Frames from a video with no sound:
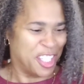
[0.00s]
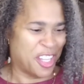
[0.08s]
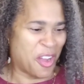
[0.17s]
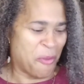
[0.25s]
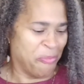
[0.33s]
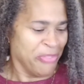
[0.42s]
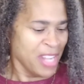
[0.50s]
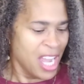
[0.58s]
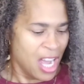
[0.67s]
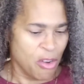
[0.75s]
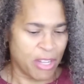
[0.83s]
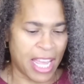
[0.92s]
So,
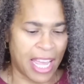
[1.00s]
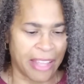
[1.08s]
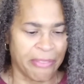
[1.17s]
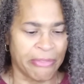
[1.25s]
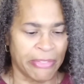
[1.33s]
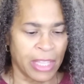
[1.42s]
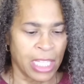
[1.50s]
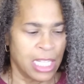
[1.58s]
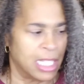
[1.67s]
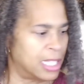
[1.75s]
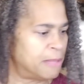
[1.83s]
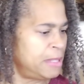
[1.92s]
okay,
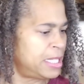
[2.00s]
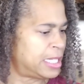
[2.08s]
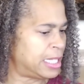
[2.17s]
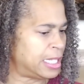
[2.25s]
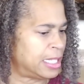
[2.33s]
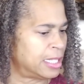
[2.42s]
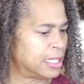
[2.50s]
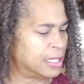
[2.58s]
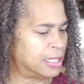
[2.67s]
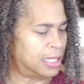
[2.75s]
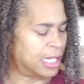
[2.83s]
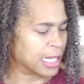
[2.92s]
let me see.
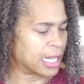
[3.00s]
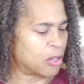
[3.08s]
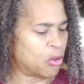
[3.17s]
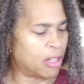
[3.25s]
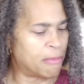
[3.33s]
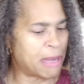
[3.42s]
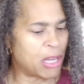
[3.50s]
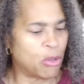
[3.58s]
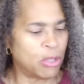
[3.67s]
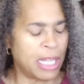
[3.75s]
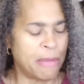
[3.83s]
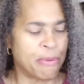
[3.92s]
I got all of my
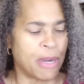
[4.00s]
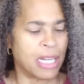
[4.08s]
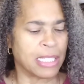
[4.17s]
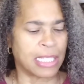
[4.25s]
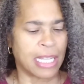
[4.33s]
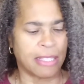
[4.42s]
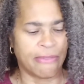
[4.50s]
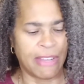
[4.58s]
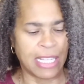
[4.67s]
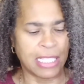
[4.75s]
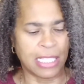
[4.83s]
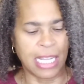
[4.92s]
Olay products. I got the
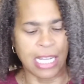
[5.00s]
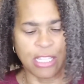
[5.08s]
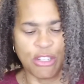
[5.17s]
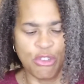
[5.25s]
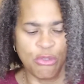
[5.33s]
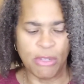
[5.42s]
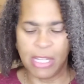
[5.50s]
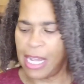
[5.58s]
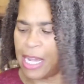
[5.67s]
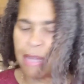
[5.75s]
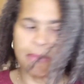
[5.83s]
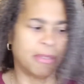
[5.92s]
Vaseline, I got the Noon
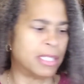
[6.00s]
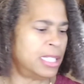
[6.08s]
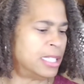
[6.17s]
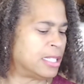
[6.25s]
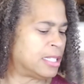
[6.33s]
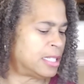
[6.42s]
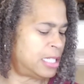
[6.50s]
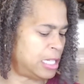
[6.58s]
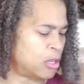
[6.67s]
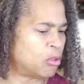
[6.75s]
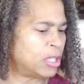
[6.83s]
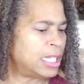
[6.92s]
tablets.
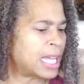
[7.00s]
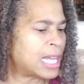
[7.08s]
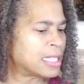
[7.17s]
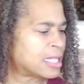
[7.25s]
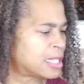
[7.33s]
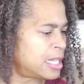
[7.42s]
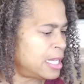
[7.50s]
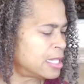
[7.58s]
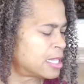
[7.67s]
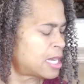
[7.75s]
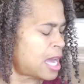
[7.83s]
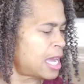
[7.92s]
The only last
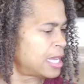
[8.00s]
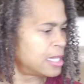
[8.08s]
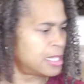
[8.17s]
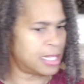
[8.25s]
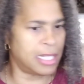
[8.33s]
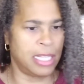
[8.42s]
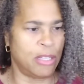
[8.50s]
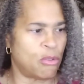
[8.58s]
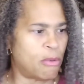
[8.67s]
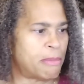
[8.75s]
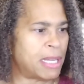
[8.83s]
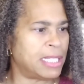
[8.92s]
thing that I see
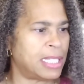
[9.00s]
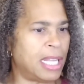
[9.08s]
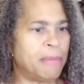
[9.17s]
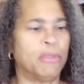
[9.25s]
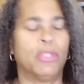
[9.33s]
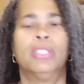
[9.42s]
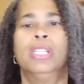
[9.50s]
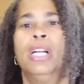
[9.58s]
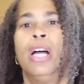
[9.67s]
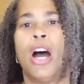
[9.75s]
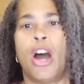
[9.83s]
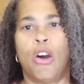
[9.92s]
on my table,
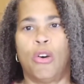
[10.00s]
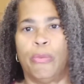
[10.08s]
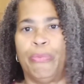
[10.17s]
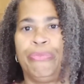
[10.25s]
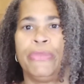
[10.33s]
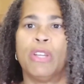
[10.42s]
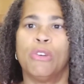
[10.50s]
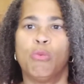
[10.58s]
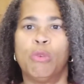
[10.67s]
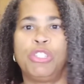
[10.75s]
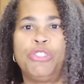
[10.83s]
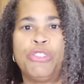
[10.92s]
oh,
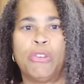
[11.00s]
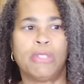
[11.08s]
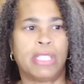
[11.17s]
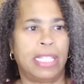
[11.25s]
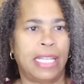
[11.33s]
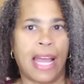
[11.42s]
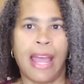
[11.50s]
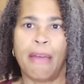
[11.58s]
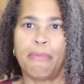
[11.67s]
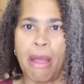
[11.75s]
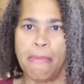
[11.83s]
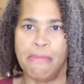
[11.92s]
what you don't see, I
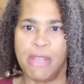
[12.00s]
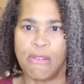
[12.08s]
have my